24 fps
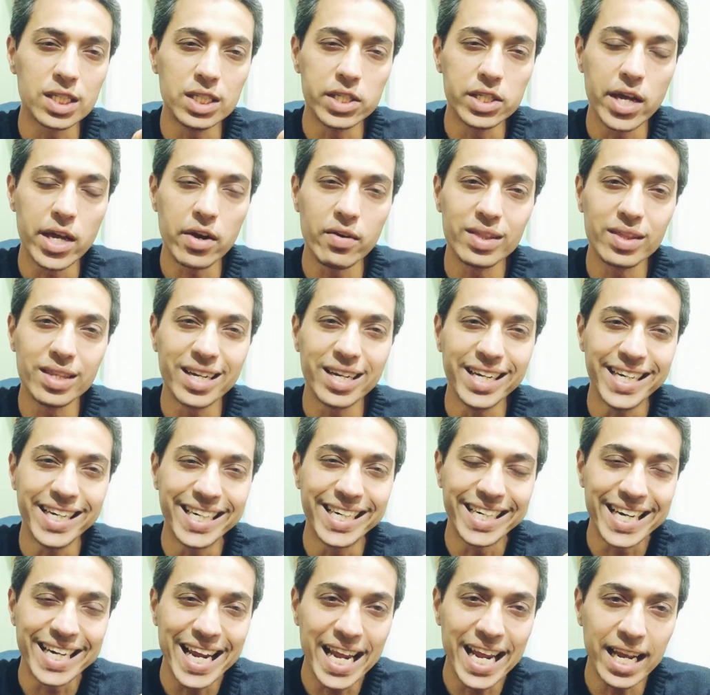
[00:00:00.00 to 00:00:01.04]
is there in the
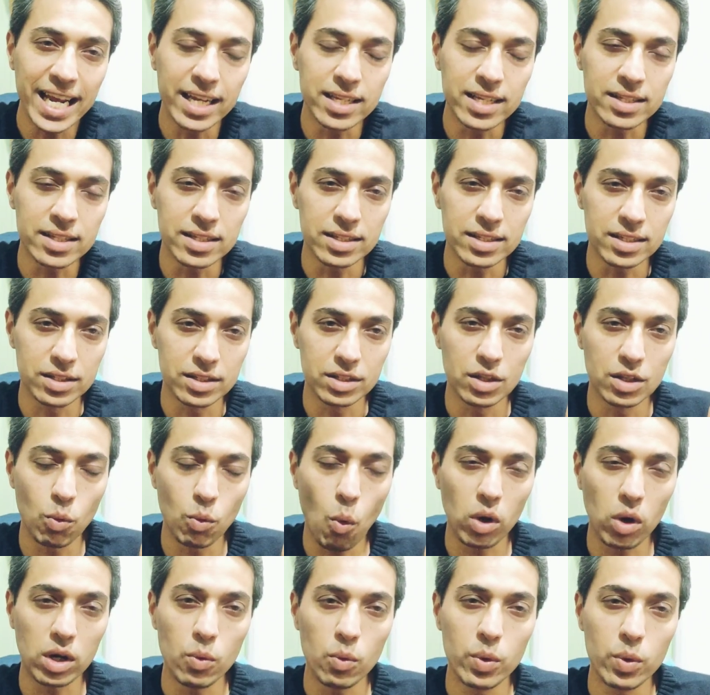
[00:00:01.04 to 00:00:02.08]
grains, the
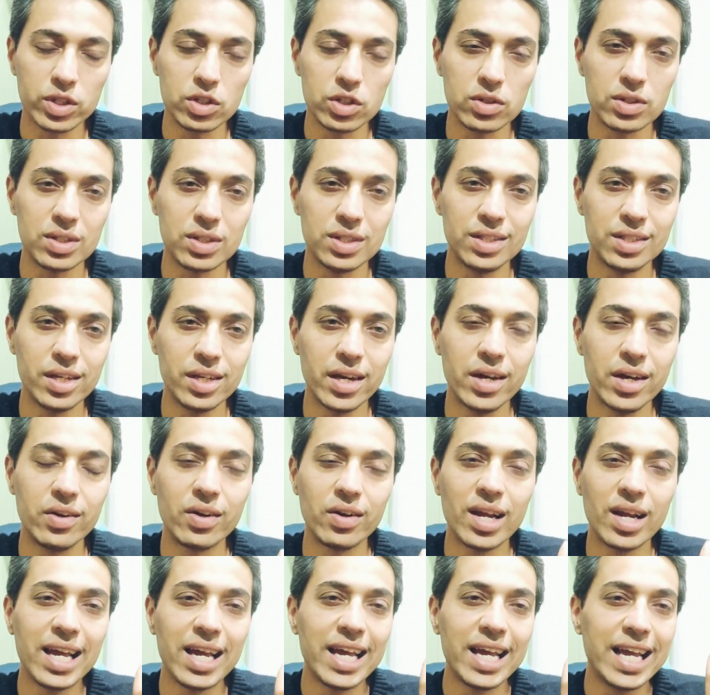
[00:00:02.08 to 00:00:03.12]
water which is
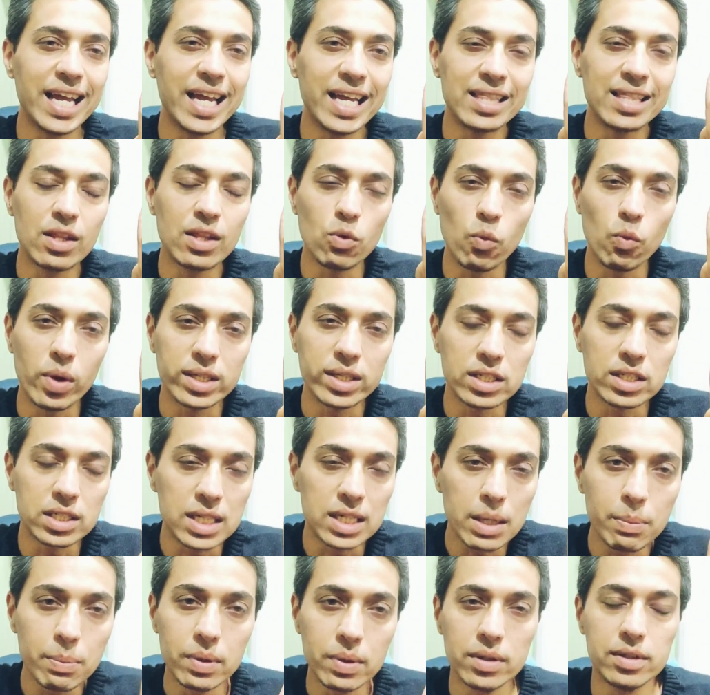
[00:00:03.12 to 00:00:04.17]
there in the
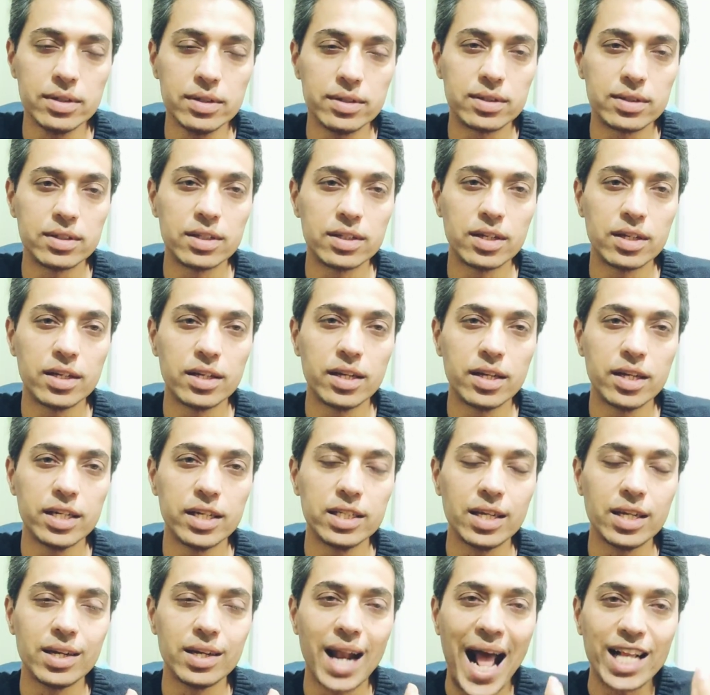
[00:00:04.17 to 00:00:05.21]
vegetables,
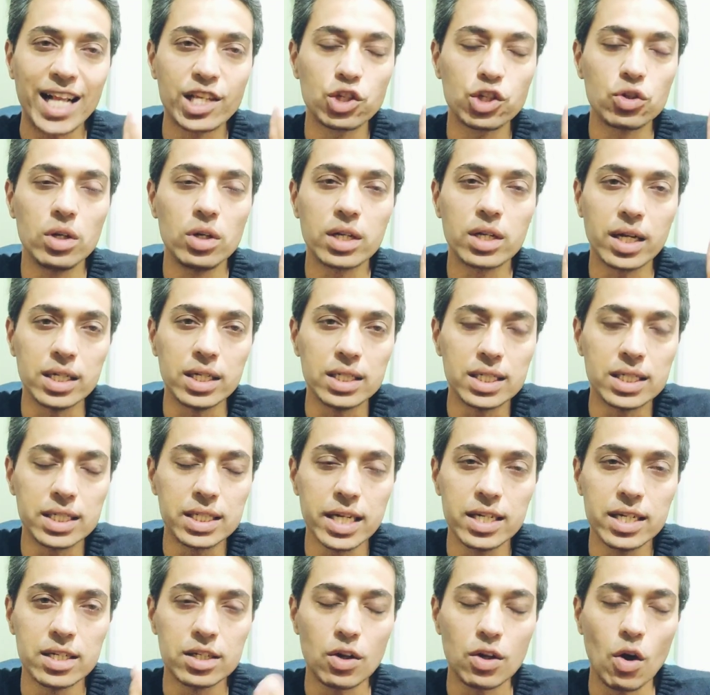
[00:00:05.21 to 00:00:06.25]
the natural
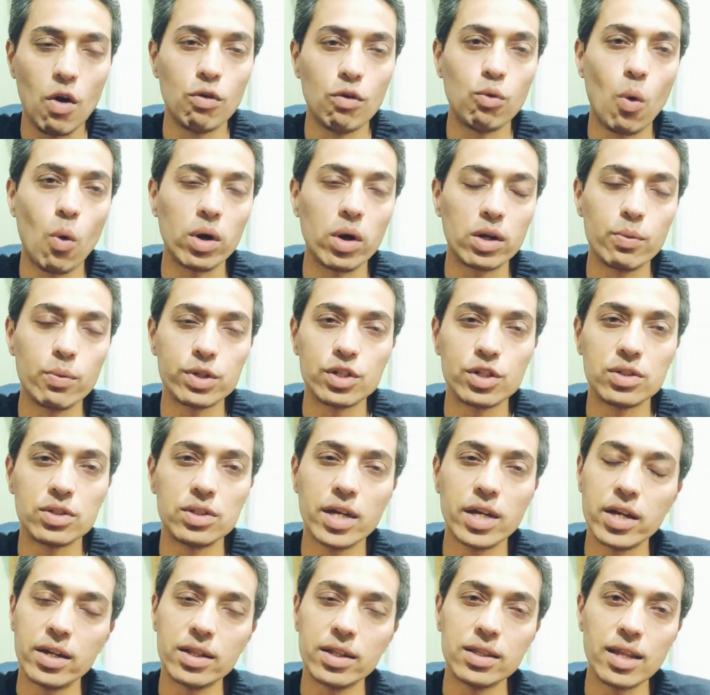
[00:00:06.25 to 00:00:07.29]
content of water which
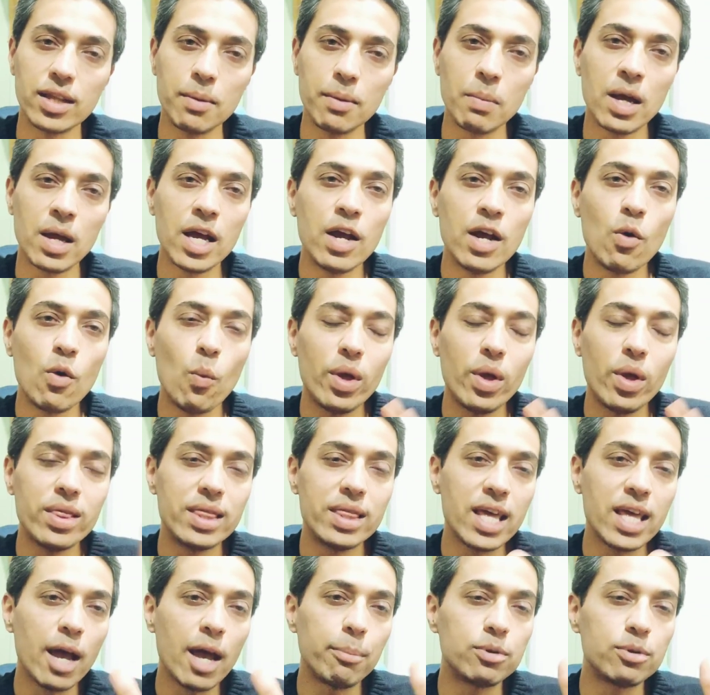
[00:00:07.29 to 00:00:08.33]
is there in them, when
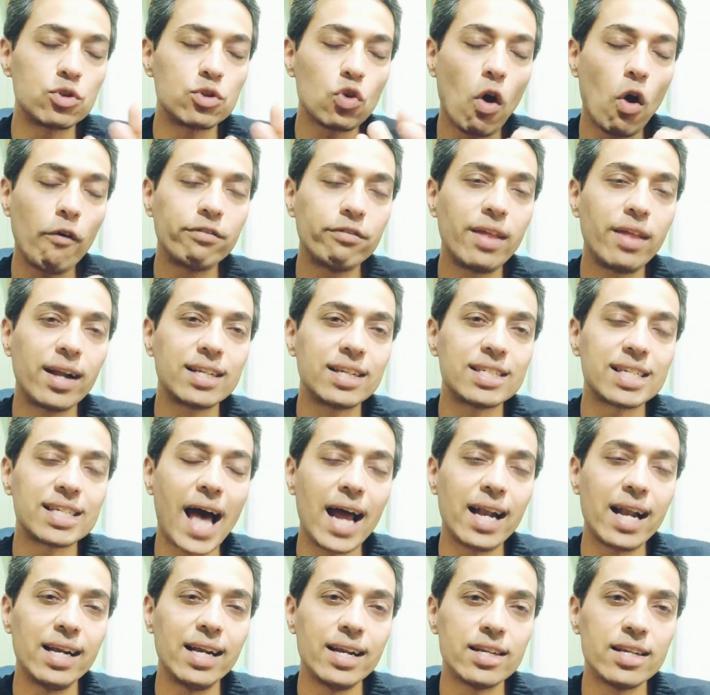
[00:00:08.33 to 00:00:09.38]
they absorb that
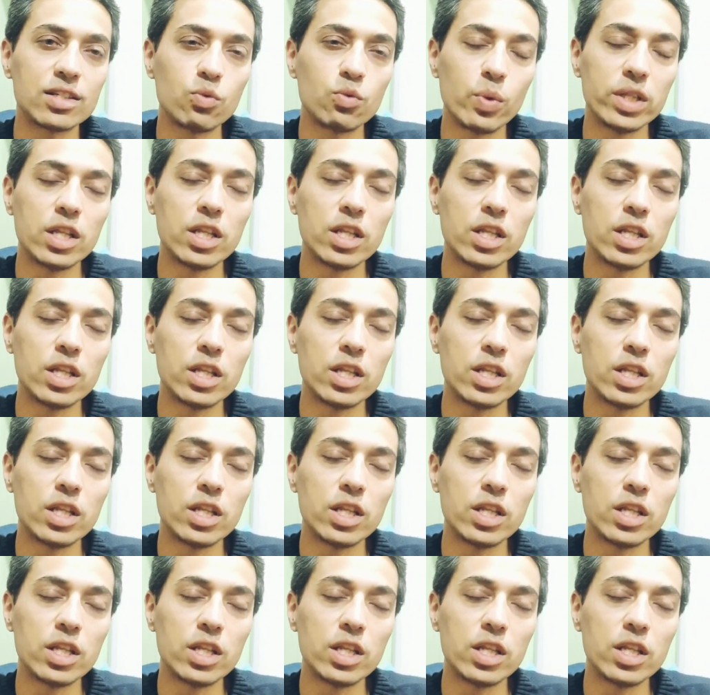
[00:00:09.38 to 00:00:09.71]
sadness,